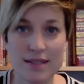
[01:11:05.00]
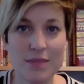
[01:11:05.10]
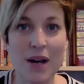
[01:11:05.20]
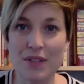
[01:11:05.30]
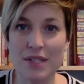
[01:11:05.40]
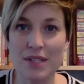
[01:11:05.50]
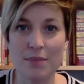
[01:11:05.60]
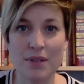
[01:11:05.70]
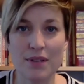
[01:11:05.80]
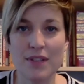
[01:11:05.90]
about the
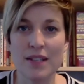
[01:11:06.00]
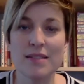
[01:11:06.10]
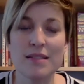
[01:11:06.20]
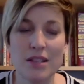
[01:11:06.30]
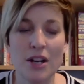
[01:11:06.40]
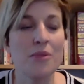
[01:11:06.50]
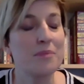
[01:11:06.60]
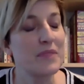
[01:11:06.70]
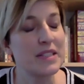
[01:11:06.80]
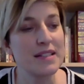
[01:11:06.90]
temporary fix. You know,
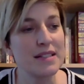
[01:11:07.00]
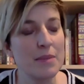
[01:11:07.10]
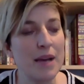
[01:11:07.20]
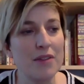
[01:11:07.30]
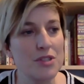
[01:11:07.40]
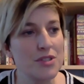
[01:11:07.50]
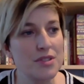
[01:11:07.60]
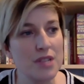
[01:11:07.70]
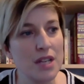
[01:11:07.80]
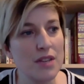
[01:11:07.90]
this isn't about
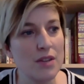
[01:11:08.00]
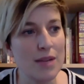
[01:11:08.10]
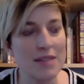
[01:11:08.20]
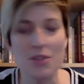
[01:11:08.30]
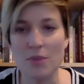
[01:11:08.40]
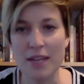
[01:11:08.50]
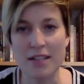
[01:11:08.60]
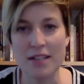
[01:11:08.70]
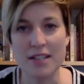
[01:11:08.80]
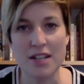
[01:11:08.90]
just the rescue
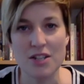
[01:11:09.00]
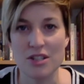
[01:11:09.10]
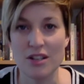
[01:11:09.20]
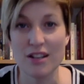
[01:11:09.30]
meditation.